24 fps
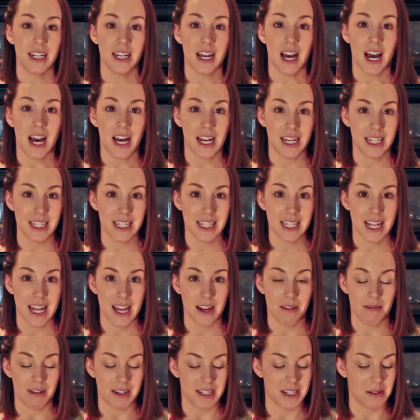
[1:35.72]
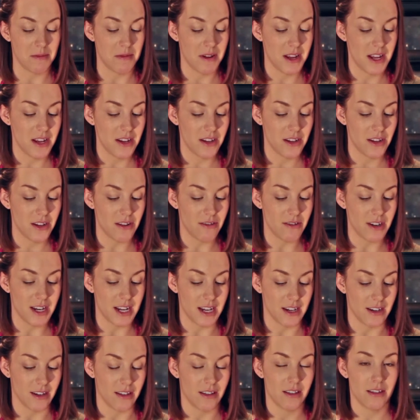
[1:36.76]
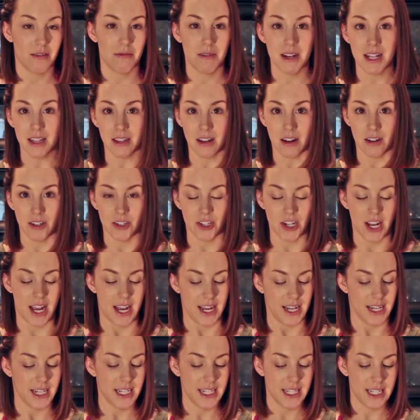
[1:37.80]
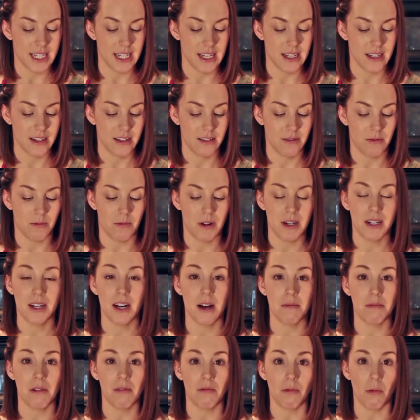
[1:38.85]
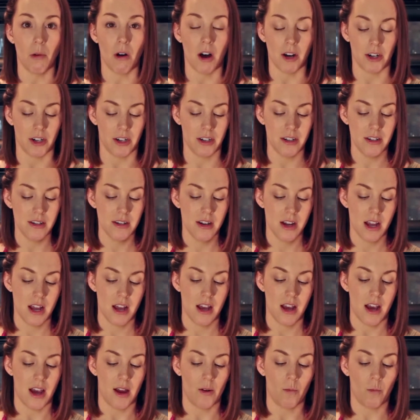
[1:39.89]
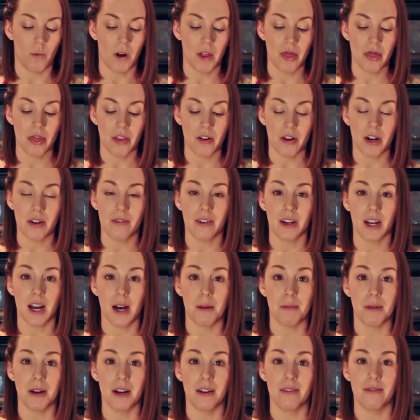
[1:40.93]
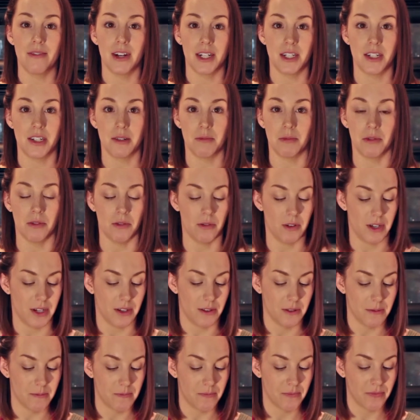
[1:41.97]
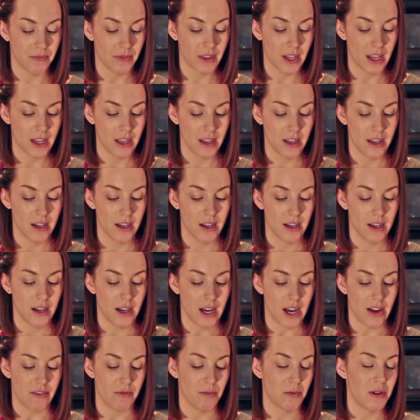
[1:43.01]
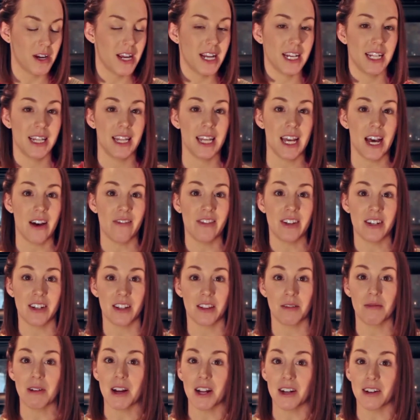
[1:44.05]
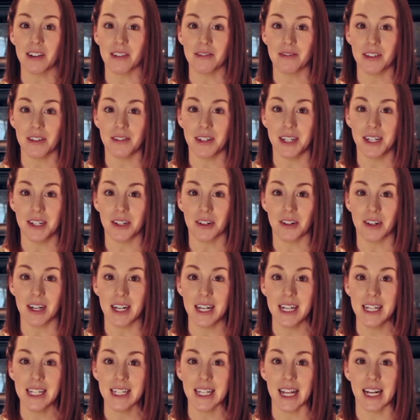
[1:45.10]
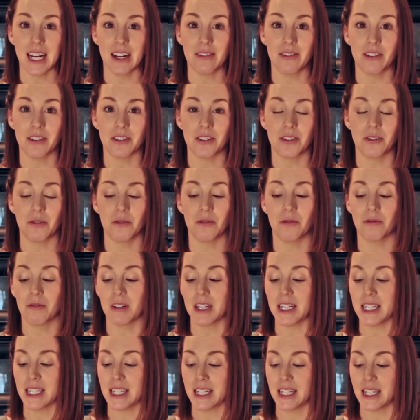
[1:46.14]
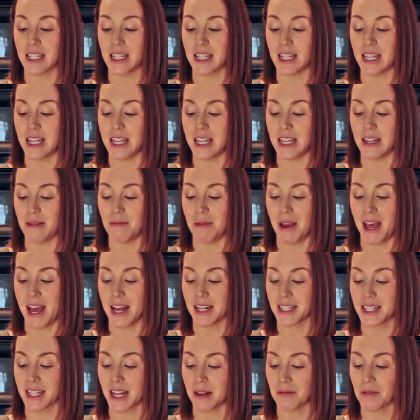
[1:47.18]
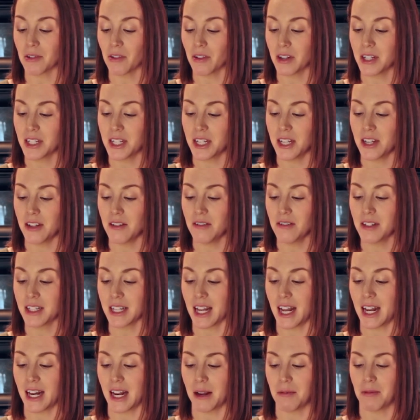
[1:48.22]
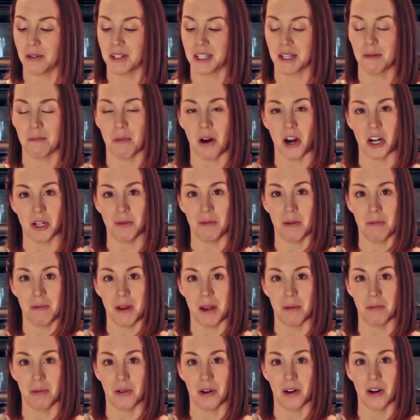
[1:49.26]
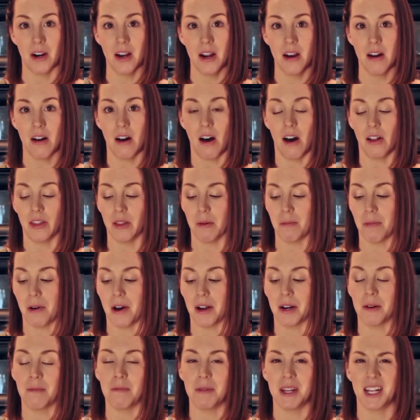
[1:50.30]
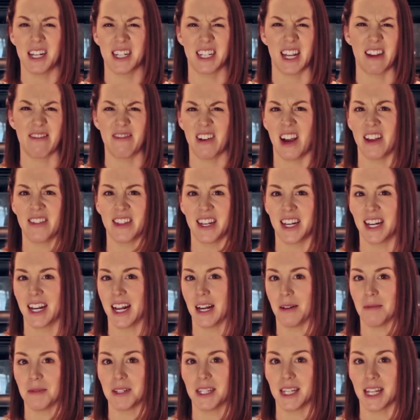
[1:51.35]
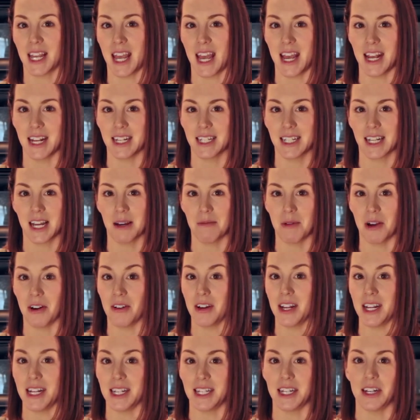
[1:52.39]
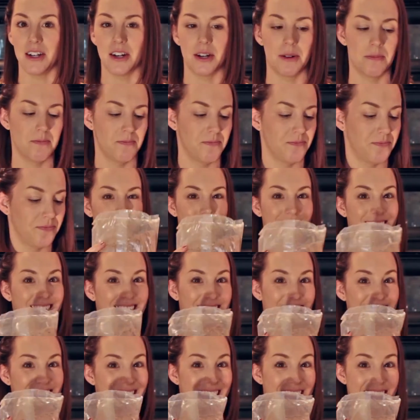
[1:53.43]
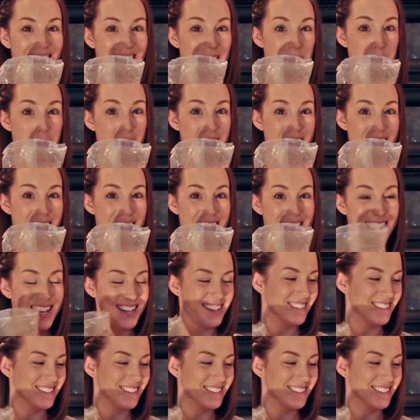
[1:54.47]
Hines cake recipe, you need 3 large eggs, 1 cup of water, and 1/3 of a cup of vegetable oil. I've preheated the oven to 350 degrees, and I've also greased the pans that I'm going to use, and I put some parchment paper on the bottom because I find that it helps the cakes come out easier. Cake in a bag!